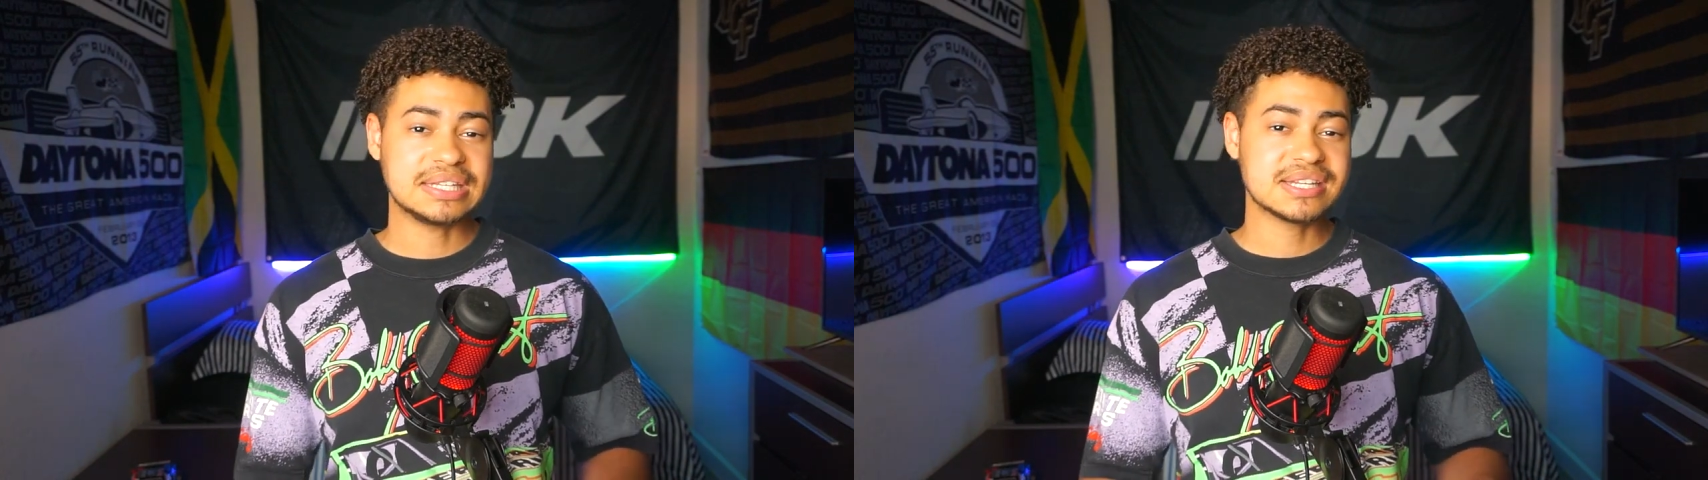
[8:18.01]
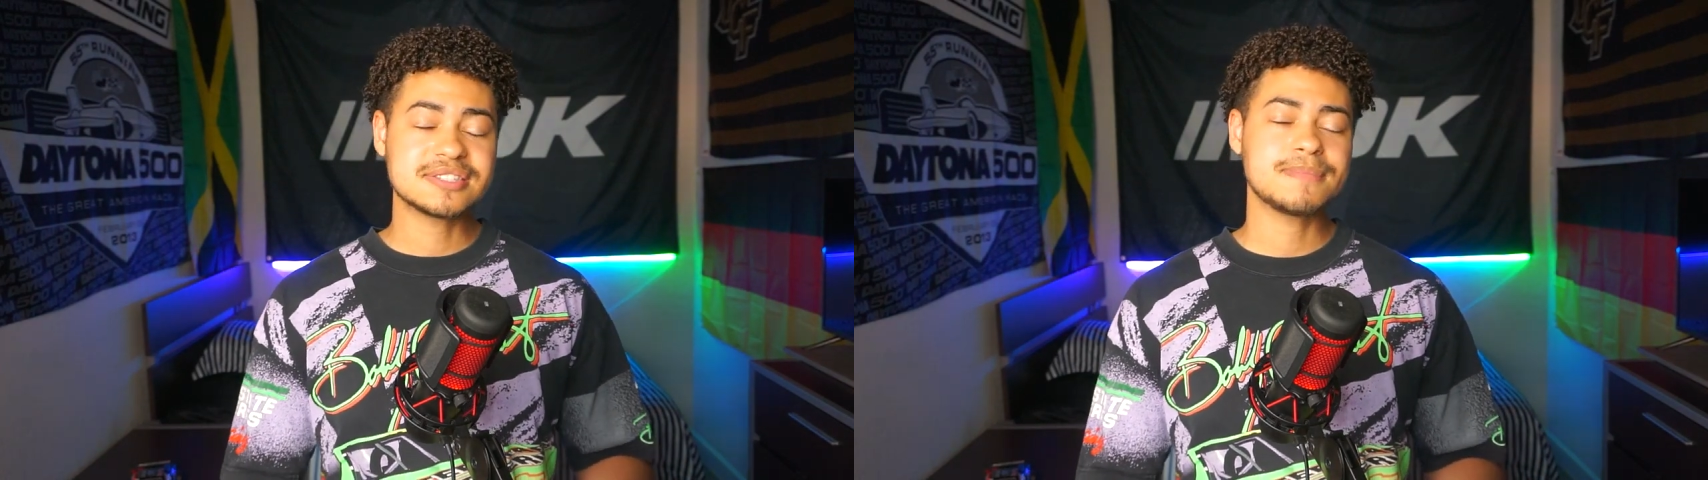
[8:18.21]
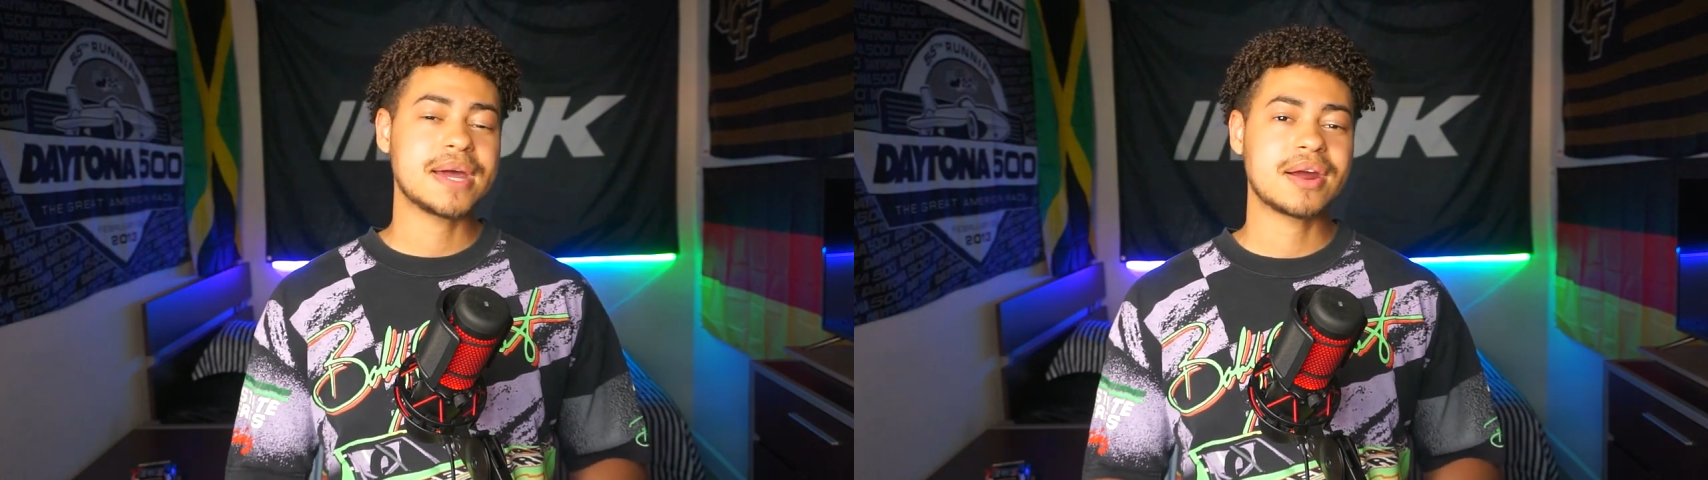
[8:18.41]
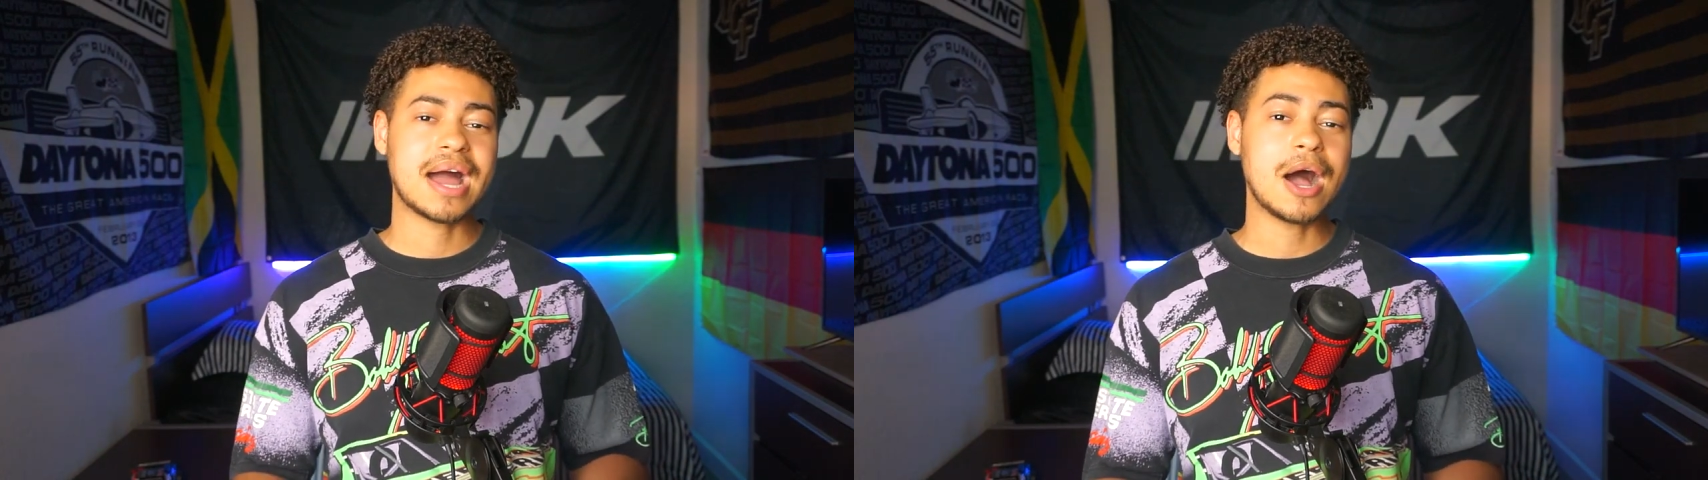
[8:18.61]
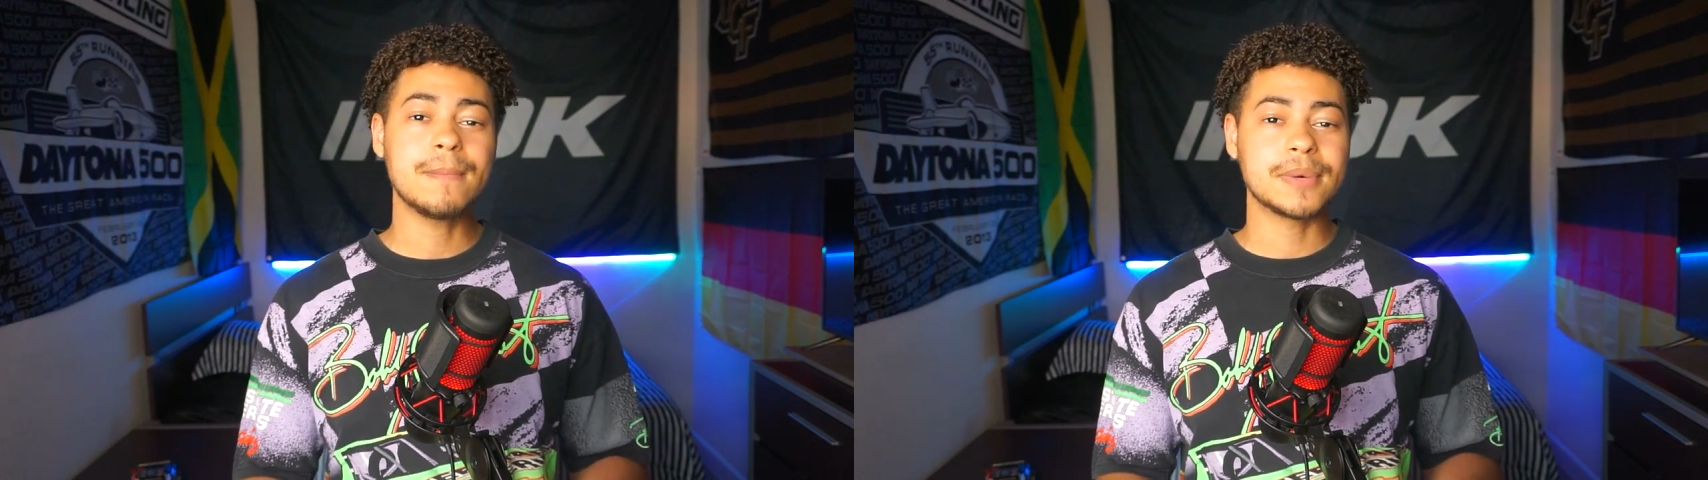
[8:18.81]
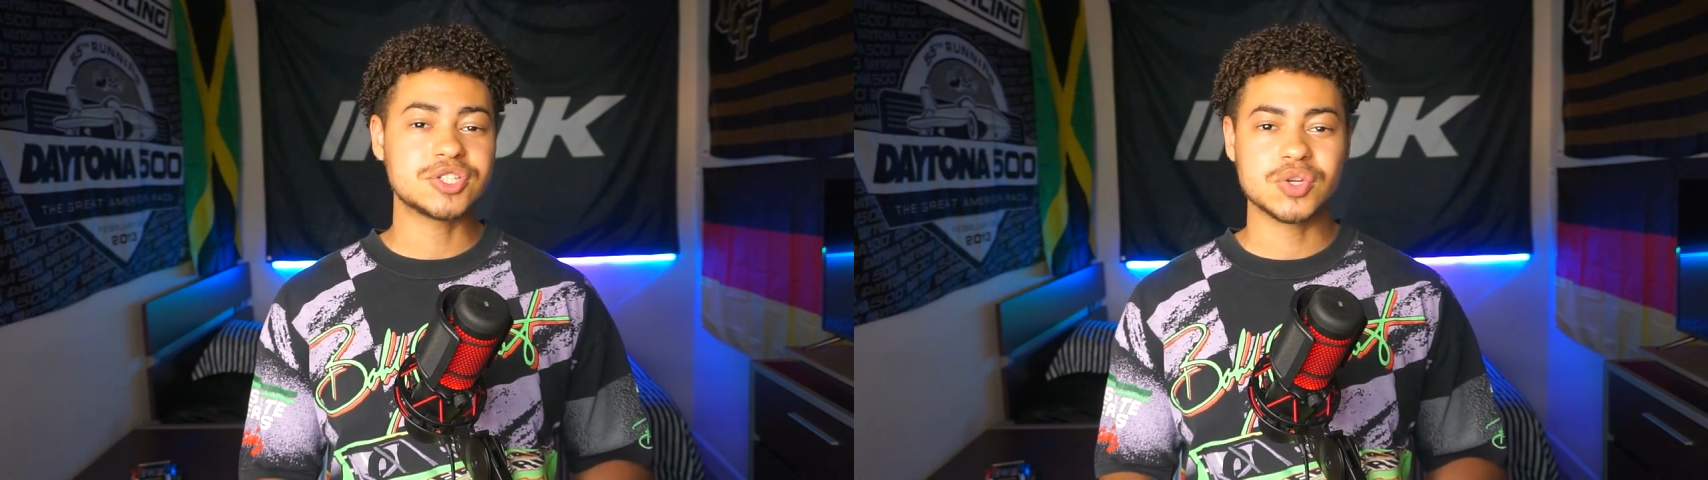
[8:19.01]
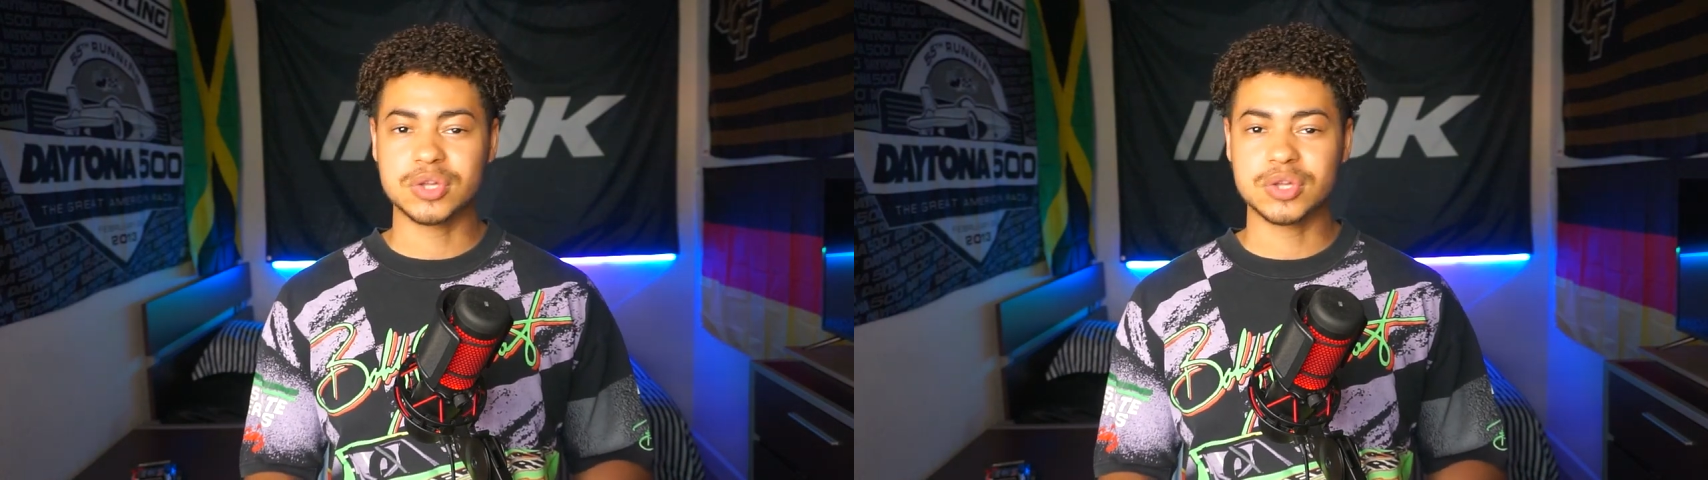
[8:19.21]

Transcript: Doesn't matter how much you